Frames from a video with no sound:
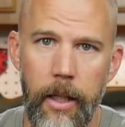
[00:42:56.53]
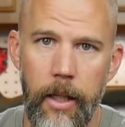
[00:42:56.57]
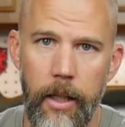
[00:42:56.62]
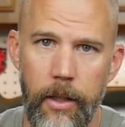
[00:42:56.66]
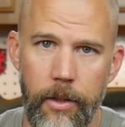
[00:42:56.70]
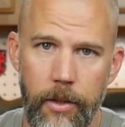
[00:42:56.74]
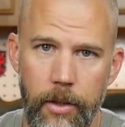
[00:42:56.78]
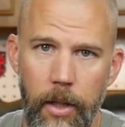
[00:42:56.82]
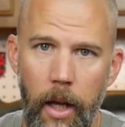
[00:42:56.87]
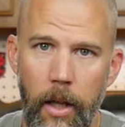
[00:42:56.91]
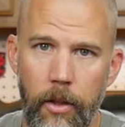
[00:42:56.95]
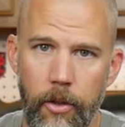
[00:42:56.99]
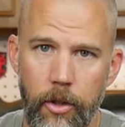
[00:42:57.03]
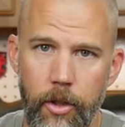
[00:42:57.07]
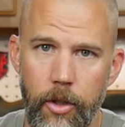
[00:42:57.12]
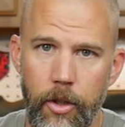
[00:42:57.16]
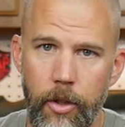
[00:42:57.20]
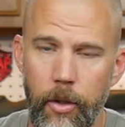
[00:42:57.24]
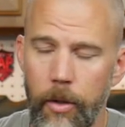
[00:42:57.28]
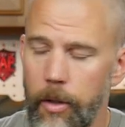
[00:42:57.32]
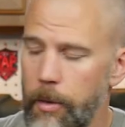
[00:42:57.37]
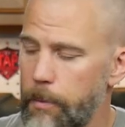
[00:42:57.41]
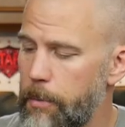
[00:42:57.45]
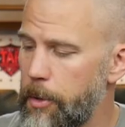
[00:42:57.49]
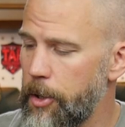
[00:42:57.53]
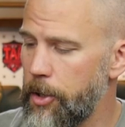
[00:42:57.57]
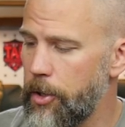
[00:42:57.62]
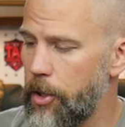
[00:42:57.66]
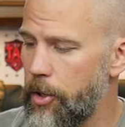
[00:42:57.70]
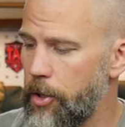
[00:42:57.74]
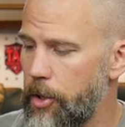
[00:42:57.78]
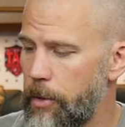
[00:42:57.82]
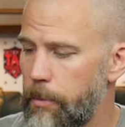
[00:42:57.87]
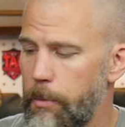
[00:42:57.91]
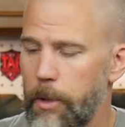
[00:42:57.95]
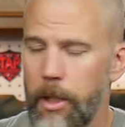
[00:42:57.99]
a solid shooting
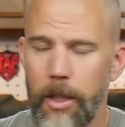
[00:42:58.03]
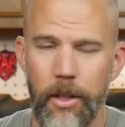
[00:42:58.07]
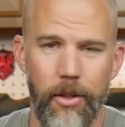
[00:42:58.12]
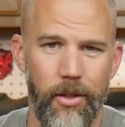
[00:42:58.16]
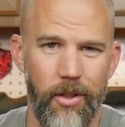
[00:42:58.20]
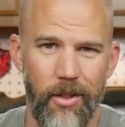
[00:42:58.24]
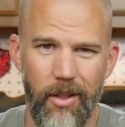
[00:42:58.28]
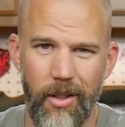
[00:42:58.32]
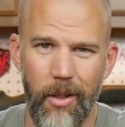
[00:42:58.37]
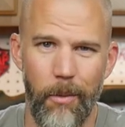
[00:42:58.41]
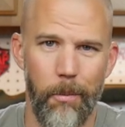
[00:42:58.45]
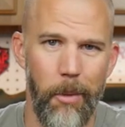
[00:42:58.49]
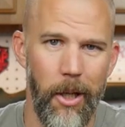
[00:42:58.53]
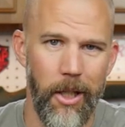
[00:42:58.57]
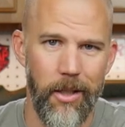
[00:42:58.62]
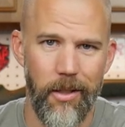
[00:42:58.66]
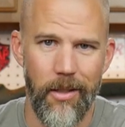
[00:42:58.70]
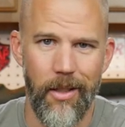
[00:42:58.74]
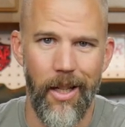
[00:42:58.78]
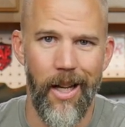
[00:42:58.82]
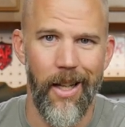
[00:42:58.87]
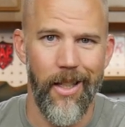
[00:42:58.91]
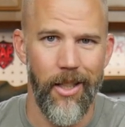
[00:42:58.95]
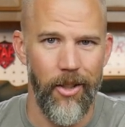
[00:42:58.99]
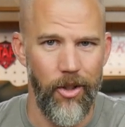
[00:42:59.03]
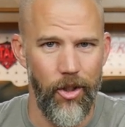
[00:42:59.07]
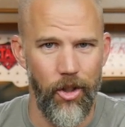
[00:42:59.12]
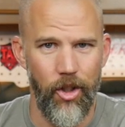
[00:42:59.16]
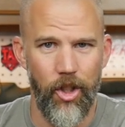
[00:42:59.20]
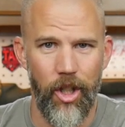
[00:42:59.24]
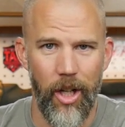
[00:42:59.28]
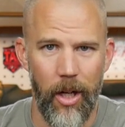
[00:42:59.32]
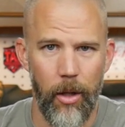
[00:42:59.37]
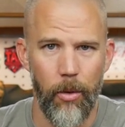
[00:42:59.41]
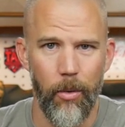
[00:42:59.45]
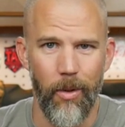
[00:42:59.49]
position because the buttstock is
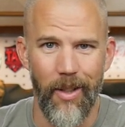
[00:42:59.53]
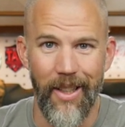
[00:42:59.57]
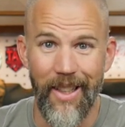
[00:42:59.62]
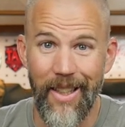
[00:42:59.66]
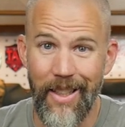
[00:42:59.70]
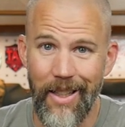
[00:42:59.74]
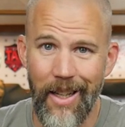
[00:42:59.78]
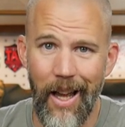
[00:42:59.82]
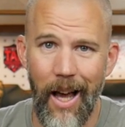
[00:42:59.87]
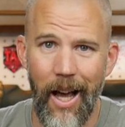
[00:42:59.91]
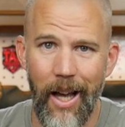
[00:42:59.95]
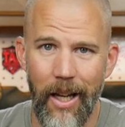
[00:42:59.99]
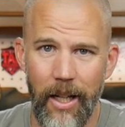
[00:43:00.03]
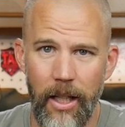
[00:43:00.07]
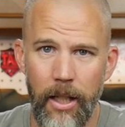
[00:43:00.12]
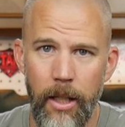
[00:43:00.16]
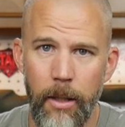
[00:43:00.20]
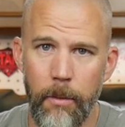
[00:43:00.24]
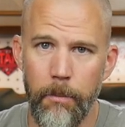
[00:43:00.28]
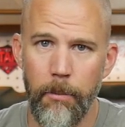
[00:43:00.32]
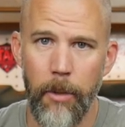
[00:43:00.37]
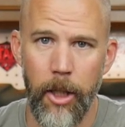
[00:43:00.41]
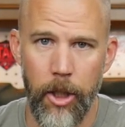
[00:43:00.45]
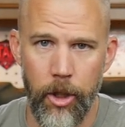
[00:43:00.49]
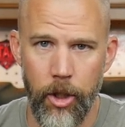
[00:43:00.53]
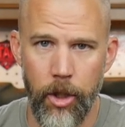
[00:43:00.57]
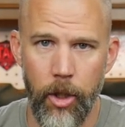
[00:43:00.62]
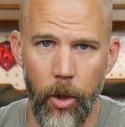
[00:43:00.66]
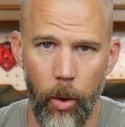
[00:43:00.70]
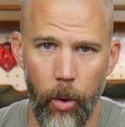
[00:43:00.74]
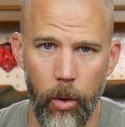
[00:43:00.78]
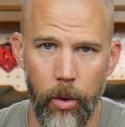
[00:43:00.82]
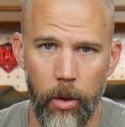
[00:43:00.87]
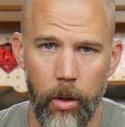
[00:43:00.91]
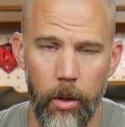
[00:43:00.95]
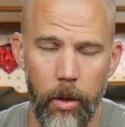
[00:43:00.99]
generally not in my
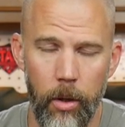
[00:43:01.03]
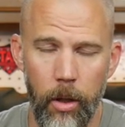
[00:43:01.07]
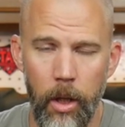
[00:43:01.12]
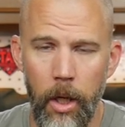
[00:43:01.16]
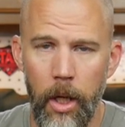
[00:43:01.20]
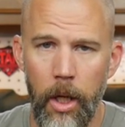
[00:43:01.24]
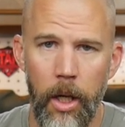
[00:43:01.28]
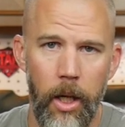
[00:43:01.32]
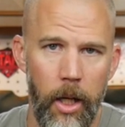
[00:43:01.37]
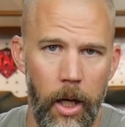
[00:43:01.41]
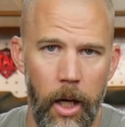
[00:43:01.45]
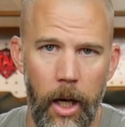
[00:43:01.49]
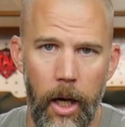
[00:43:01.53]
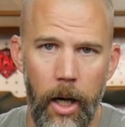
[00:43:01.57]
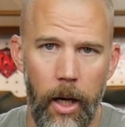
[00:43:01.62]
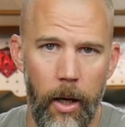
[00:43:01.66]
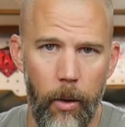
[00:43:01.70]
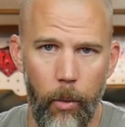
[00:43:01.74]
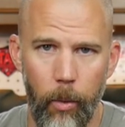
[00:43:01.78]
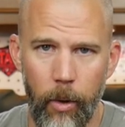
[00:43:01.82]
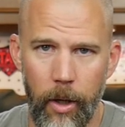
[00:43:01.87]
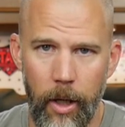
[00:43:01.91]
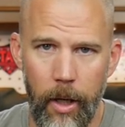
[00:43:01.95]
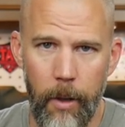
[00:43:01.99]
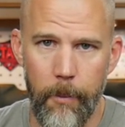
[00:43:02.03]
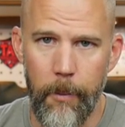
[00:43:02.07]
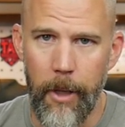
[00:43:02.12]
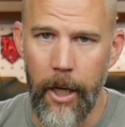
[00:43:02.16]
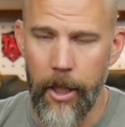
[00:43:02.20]
shoulder uh, when I'm